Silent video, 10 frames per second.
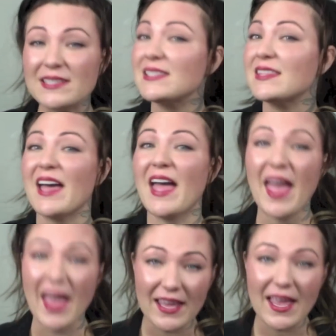the
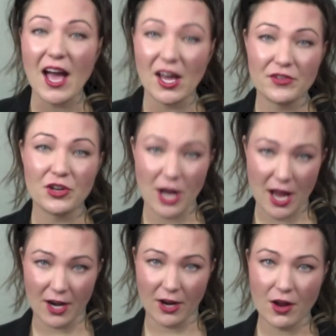heck out of your
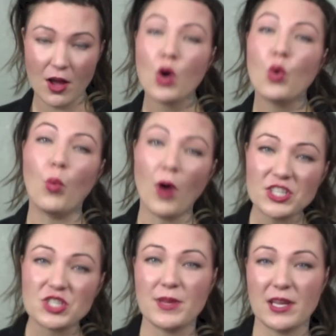hair.
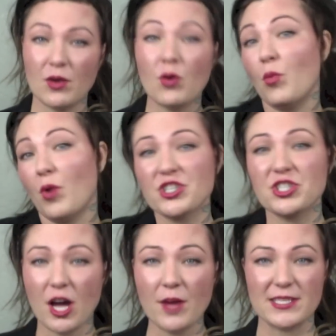Watch me wash
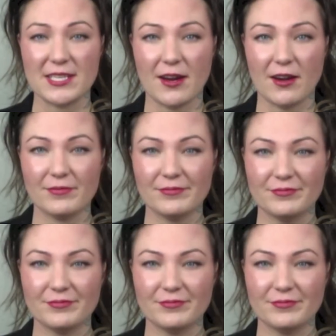Tommy's hair.